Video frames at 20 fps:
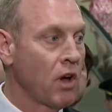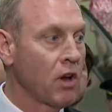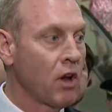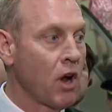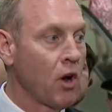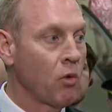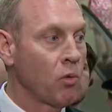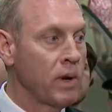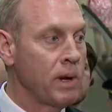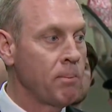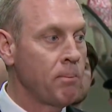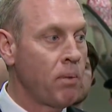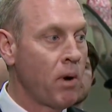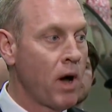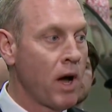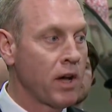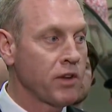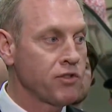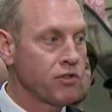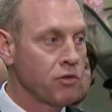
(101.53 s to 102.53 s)
on our
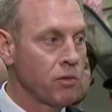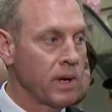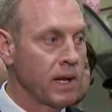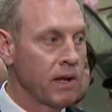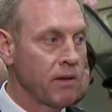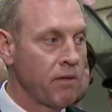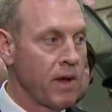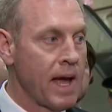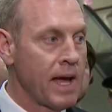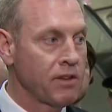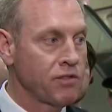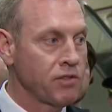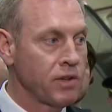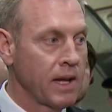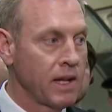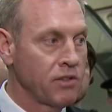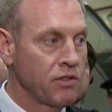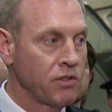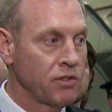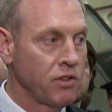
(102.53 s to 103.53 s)
reposturing of
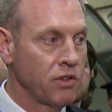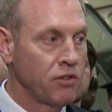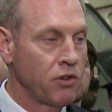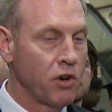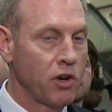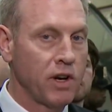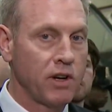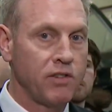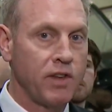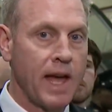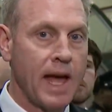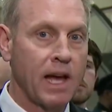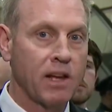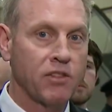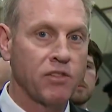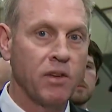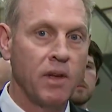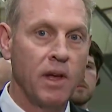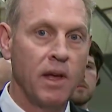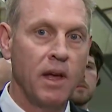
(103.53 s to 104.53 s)
assets, deterred
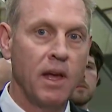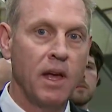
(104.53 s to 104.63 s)
attacks